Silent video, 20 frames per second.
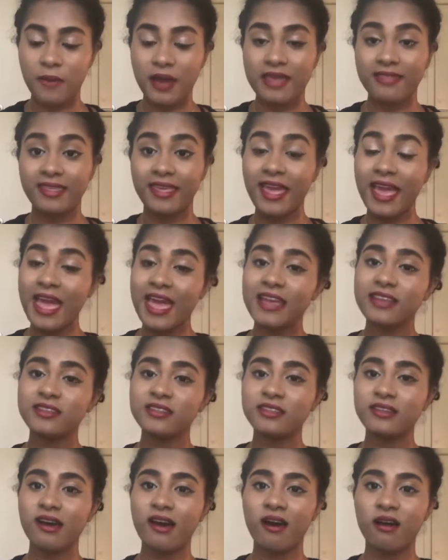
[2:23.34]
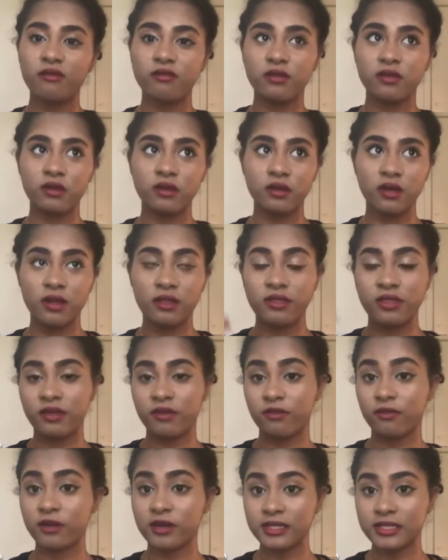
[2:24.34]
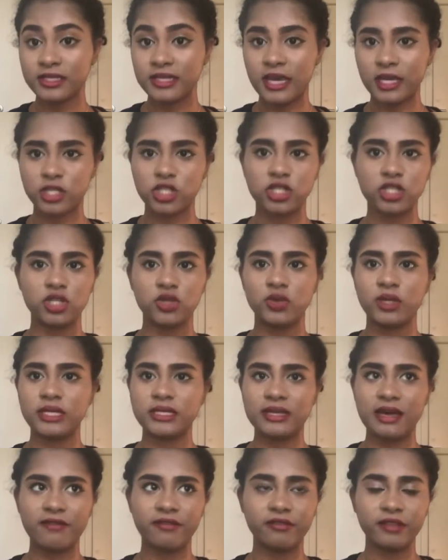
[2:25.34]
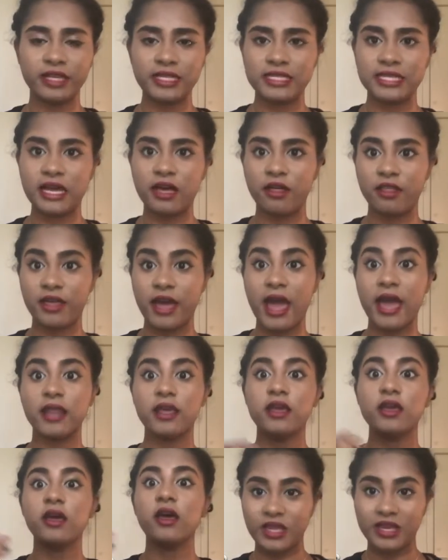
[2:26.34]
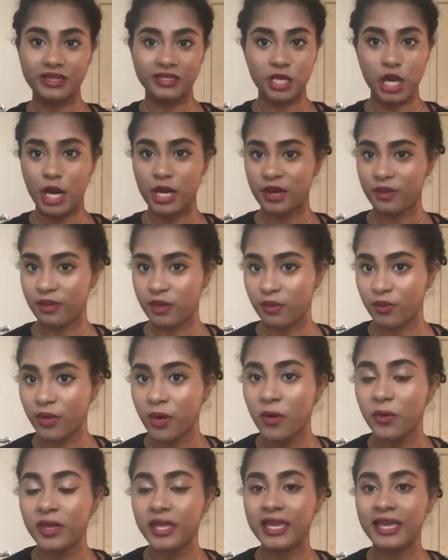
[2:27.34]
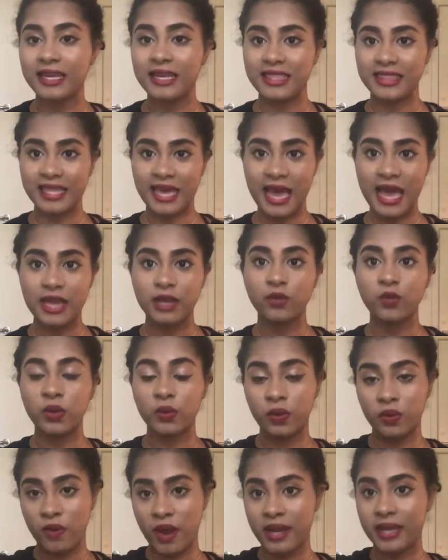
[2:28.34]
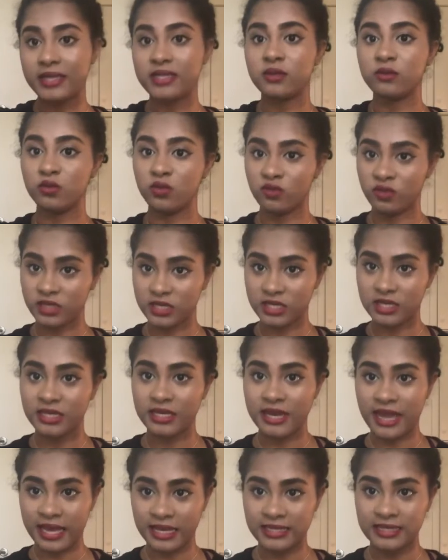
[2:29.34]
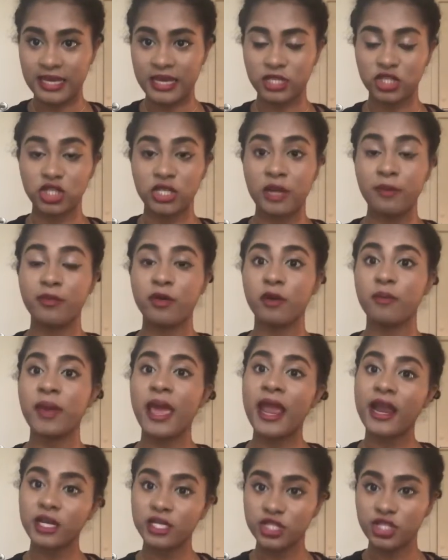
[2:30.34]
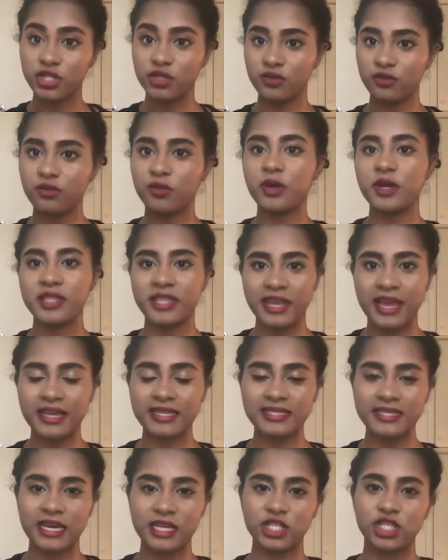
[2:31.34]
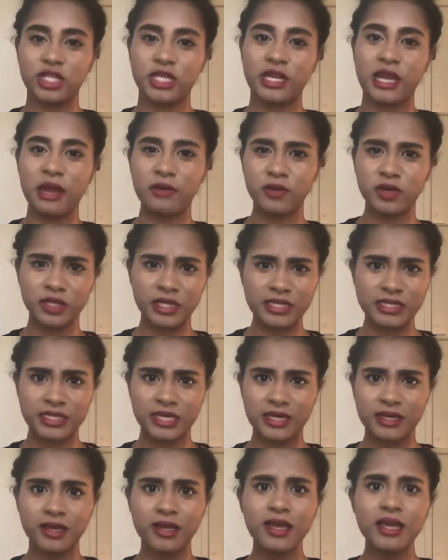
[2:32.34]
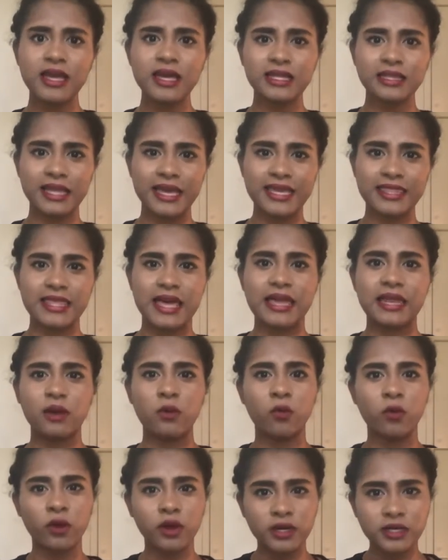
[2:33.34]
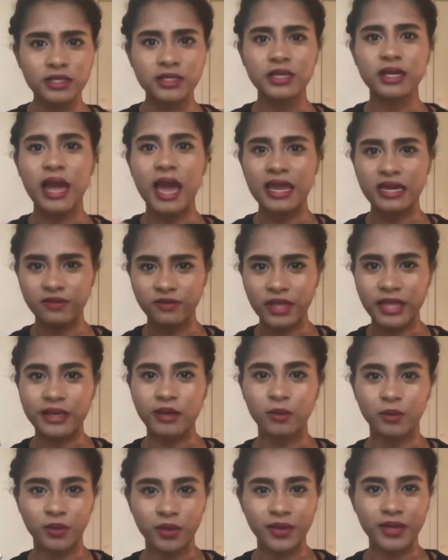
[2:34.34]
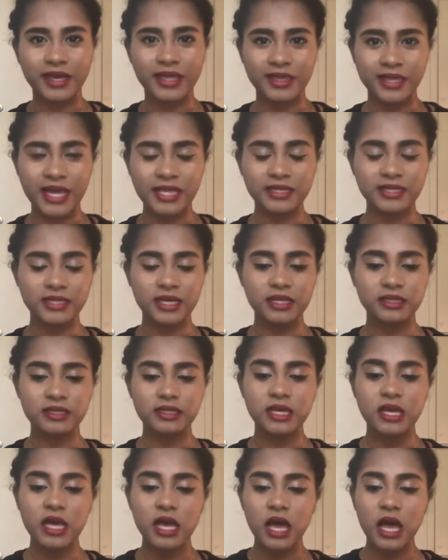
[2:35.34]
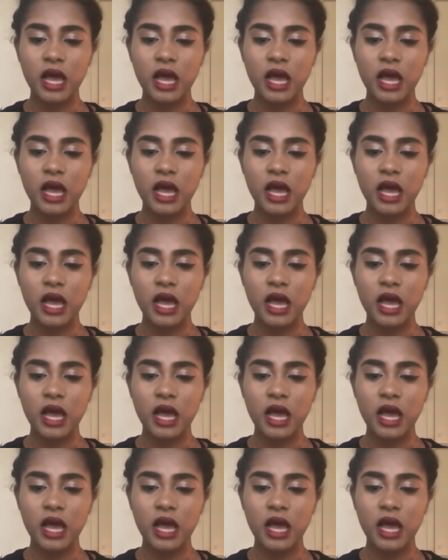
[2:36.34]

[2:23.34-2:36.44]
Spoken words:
by the end of the first section, you could definitely tell that his heart had been broken and that we were ready to move into the next section. It prepared you for the next section, and I really did like that. It worked kind of like a book in that sense,